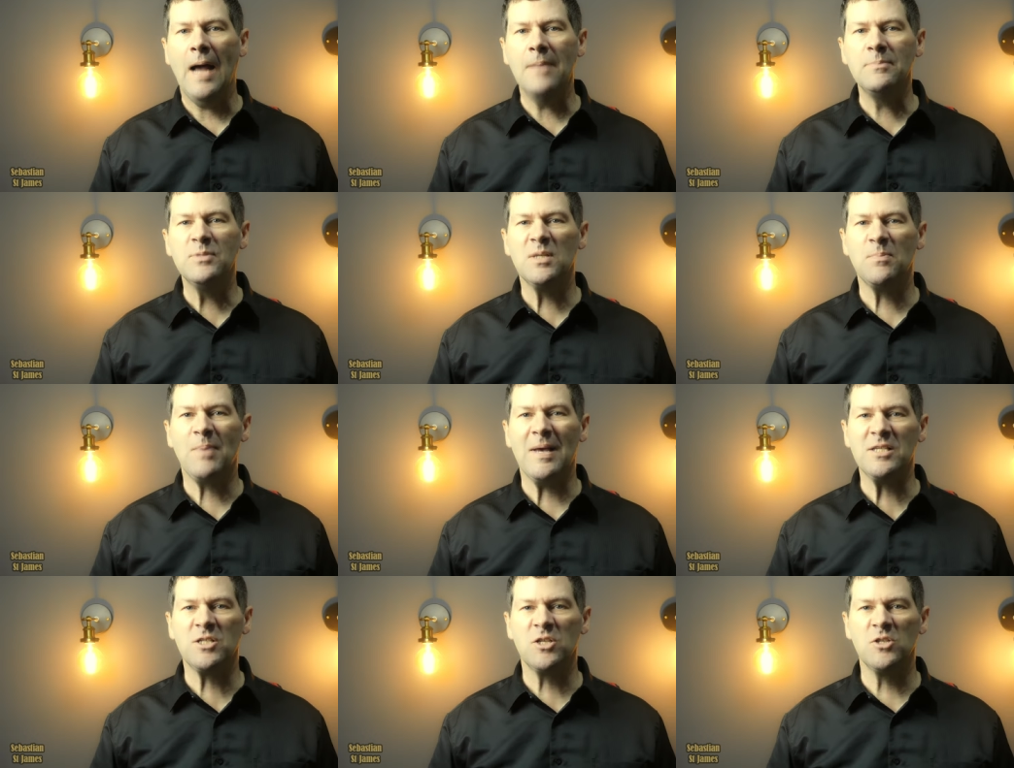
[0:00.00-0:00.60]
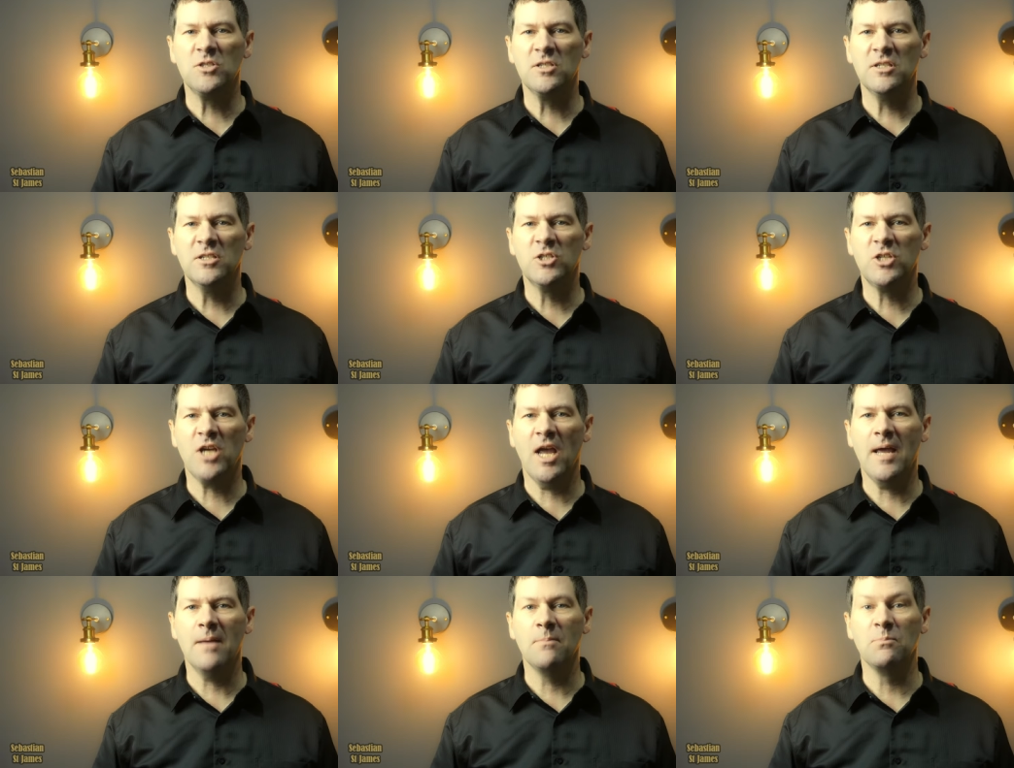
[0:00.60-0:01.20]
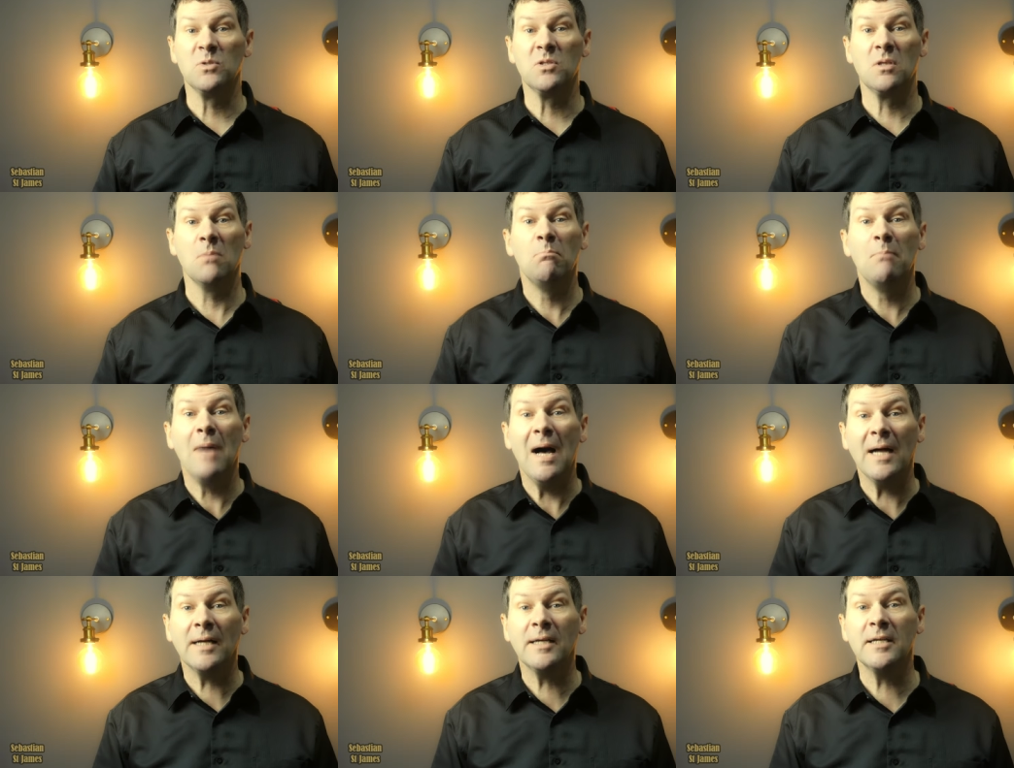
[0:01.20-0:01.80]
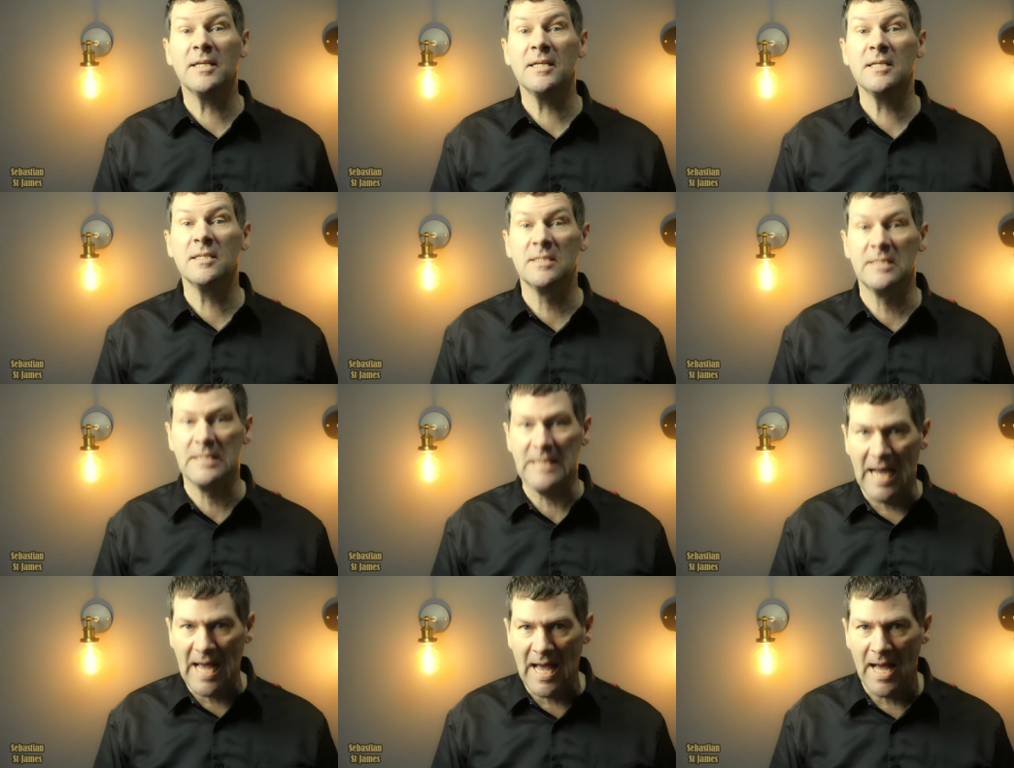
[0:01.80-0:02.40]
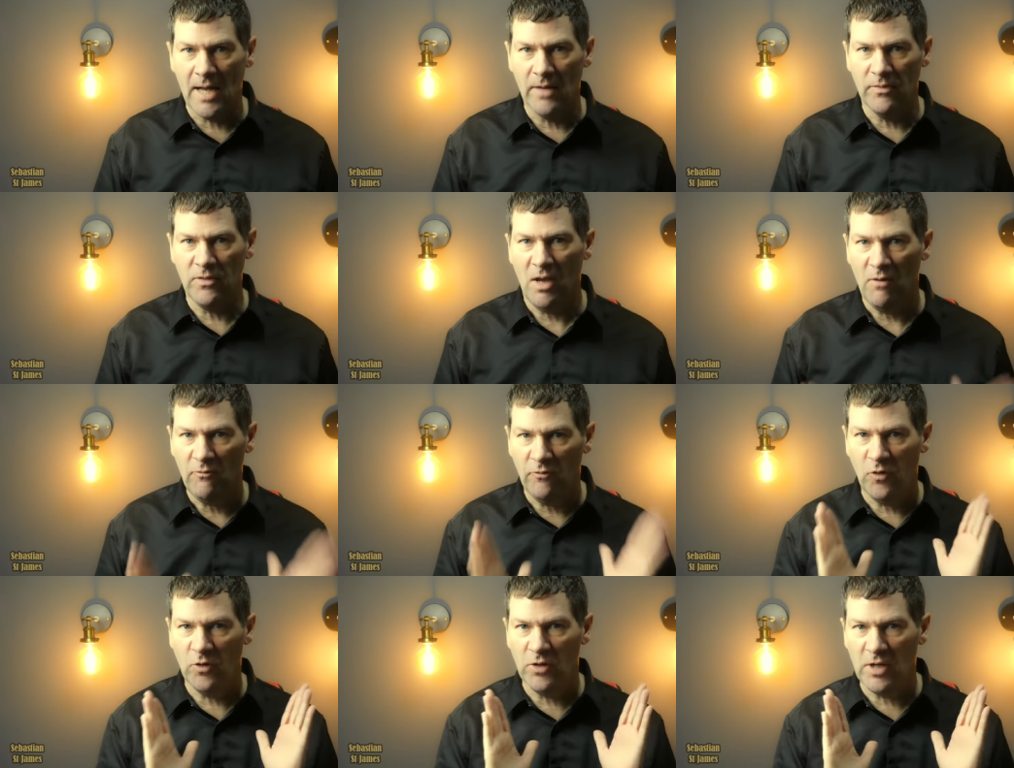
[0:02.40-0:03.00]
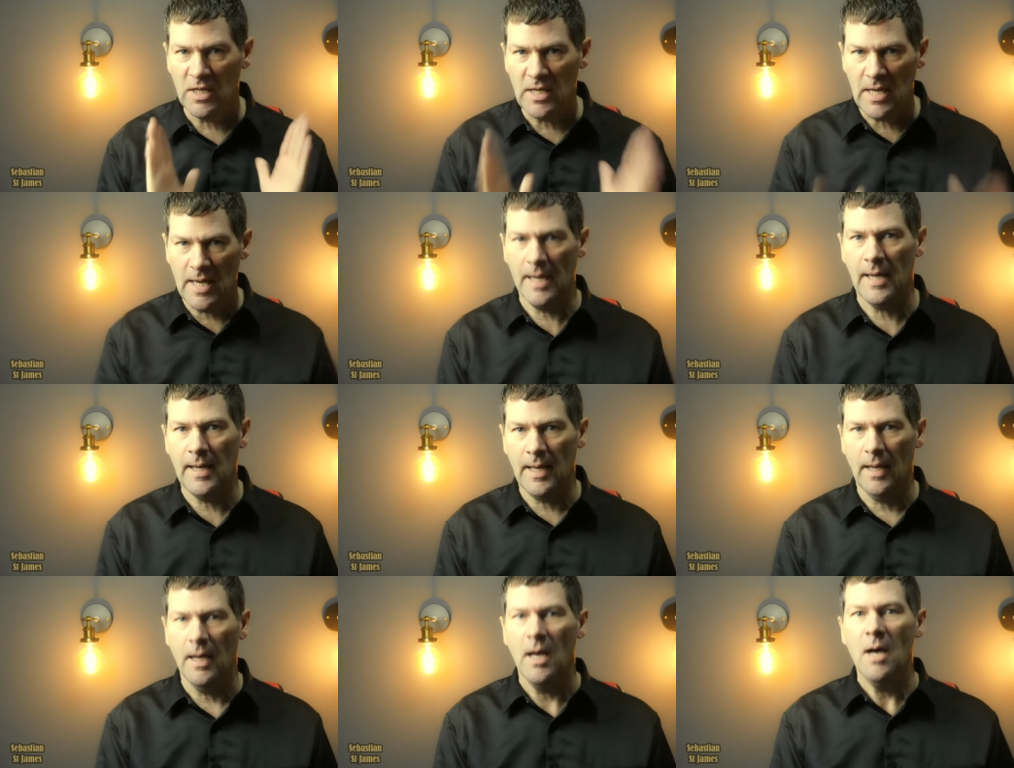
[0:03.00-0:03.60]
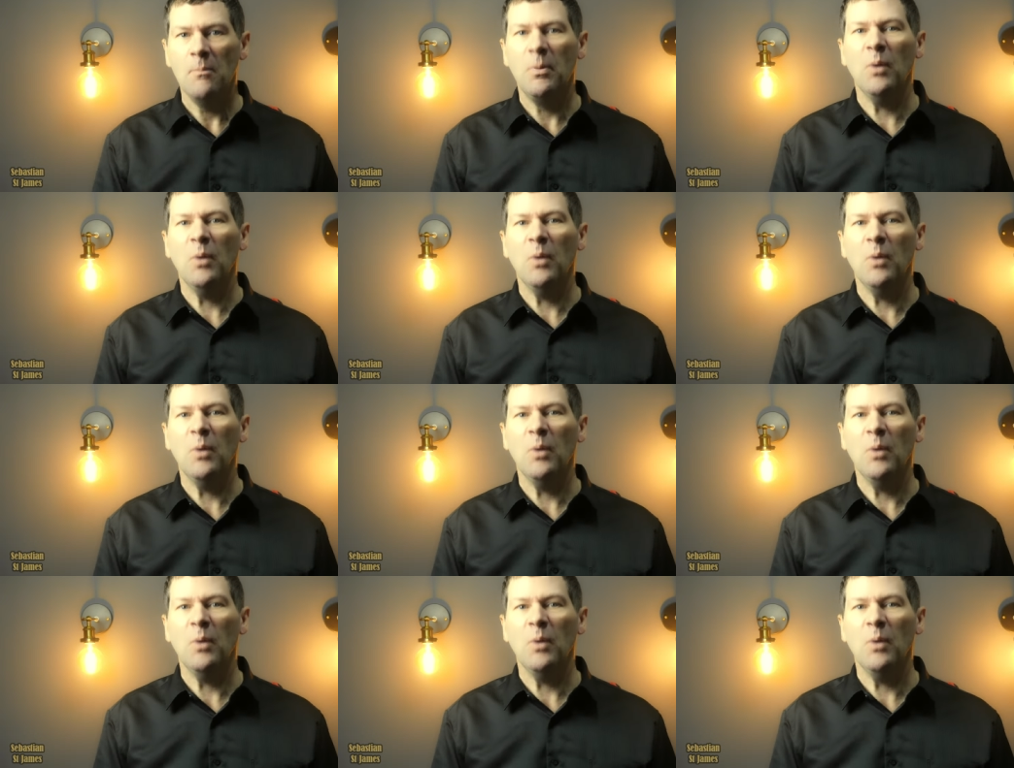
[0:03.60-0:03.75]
I'm Sebastian St. James. The market is down for the year,